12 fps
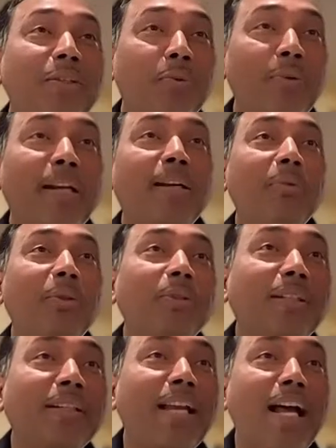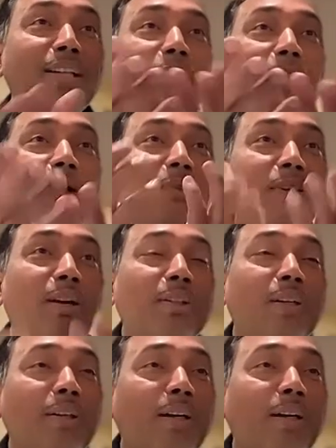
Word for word: So welcome to the class of Dr.